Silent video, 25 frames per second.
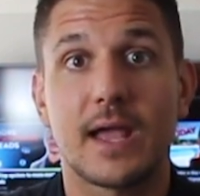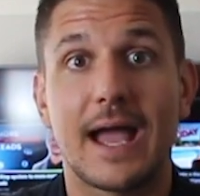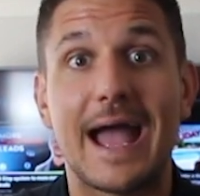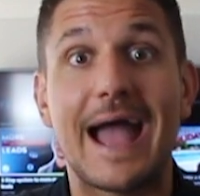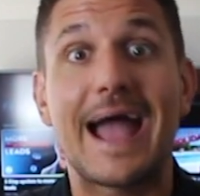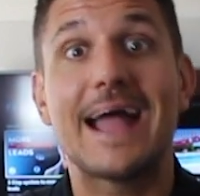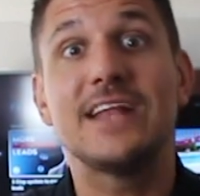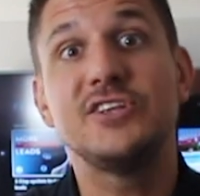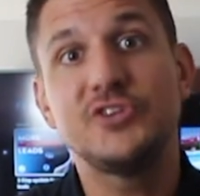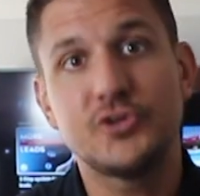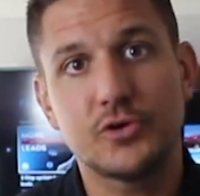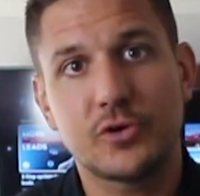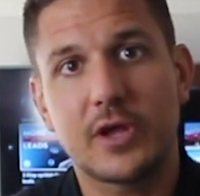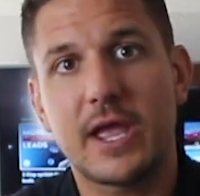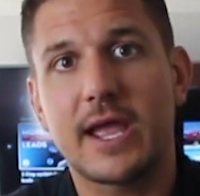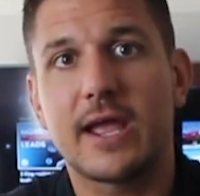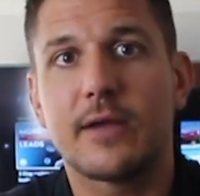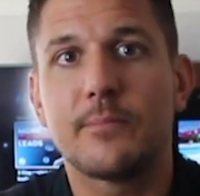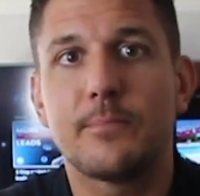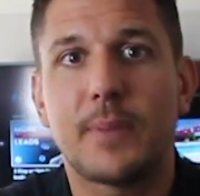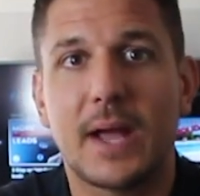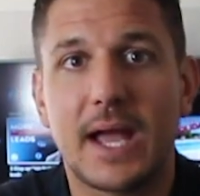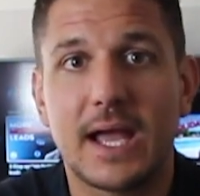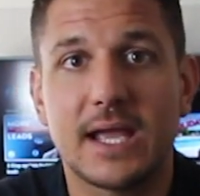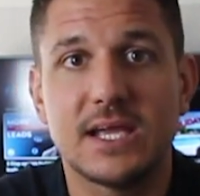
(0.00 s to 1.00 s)
and you're
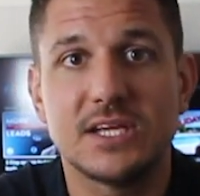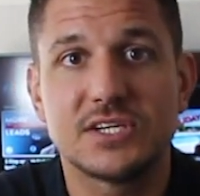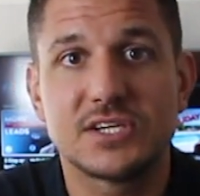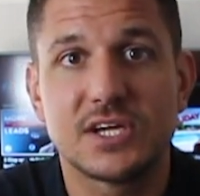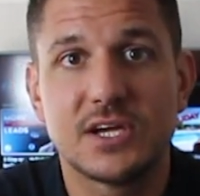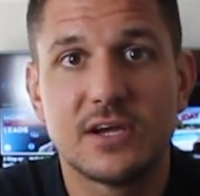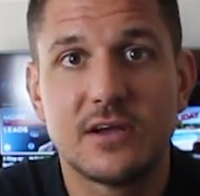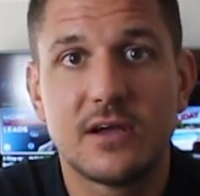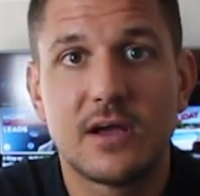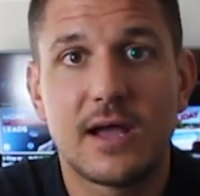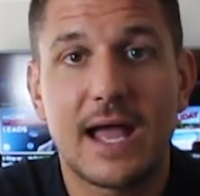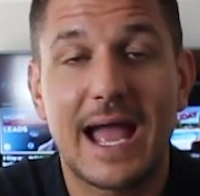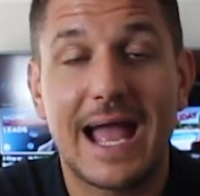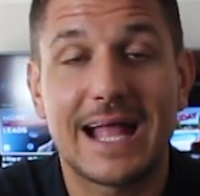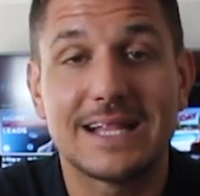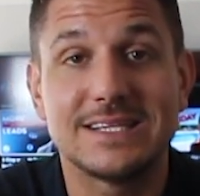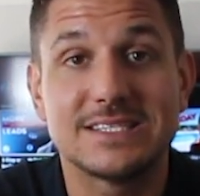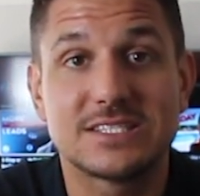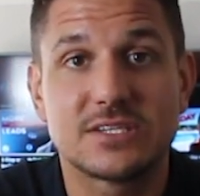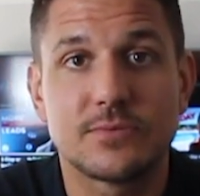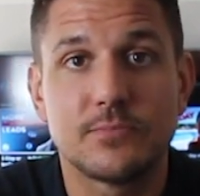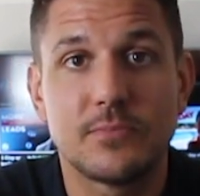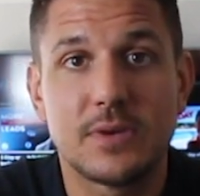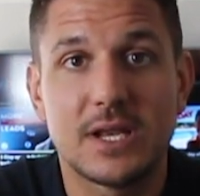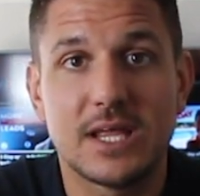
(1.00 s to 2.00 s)
getting paid
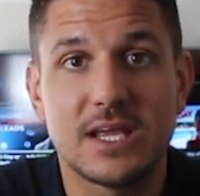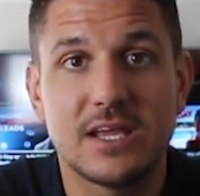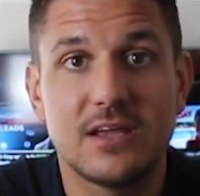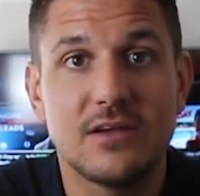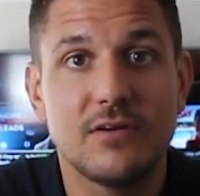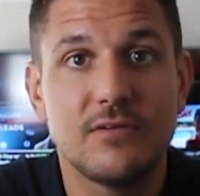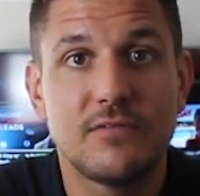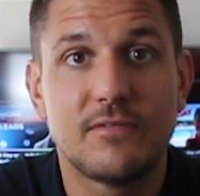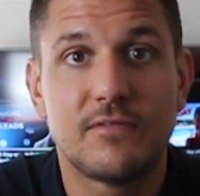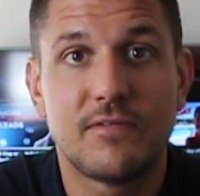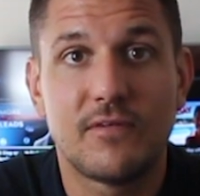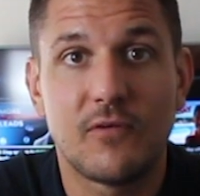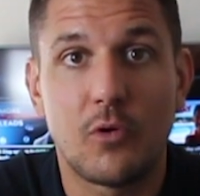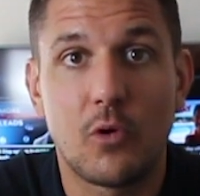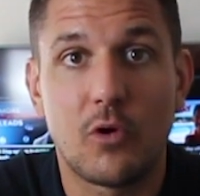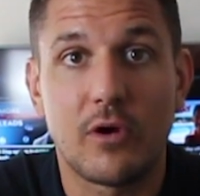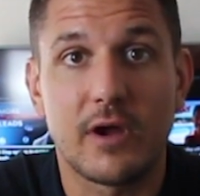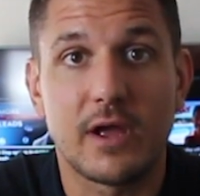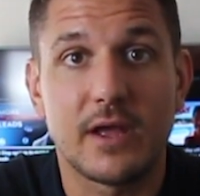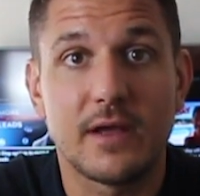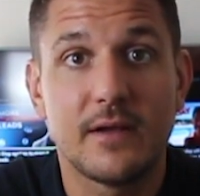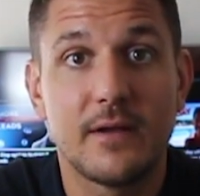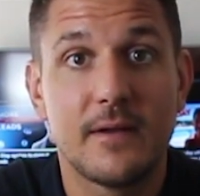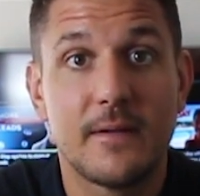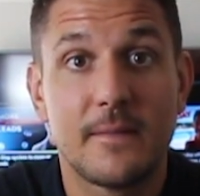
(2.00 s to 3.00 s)
handsomely for
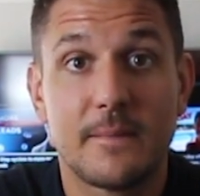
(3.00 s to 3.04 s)
it.